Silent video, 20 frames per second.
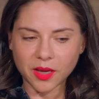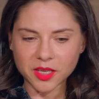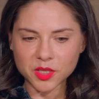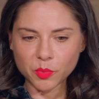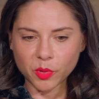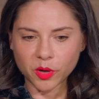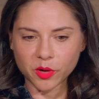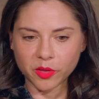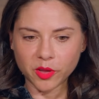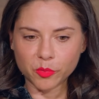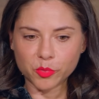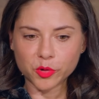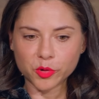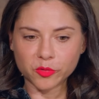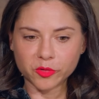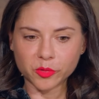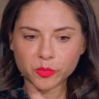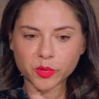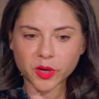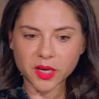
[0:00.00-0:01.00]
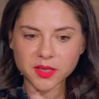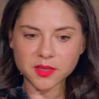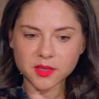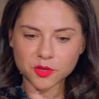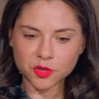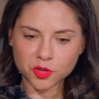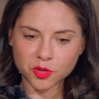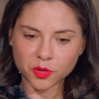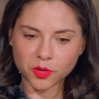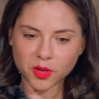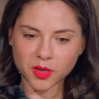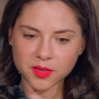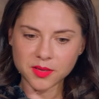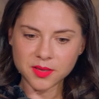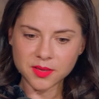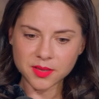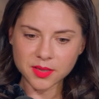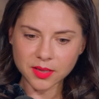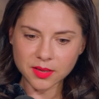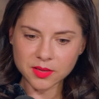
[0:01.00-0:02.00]
as part of the approval process showed a
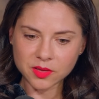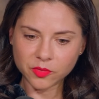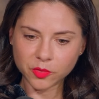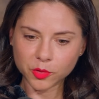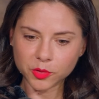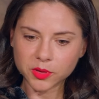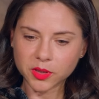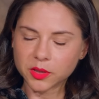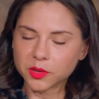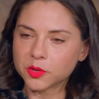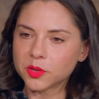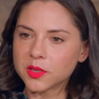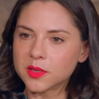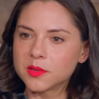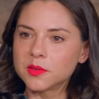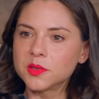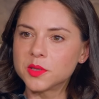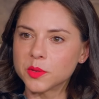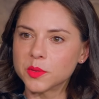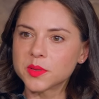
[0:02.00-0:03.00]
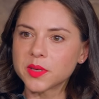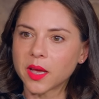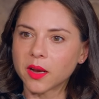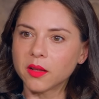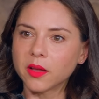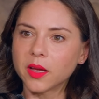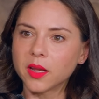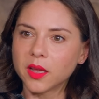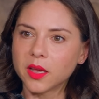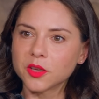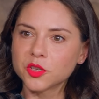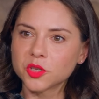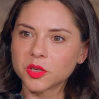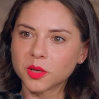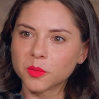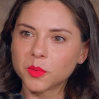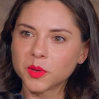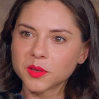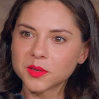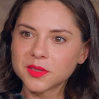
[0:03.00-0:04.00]
six fold increase in suicidal ideation
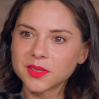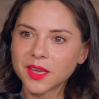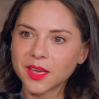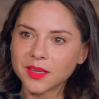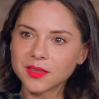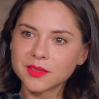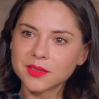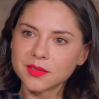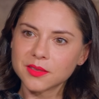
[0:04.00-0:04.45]
amongst kids,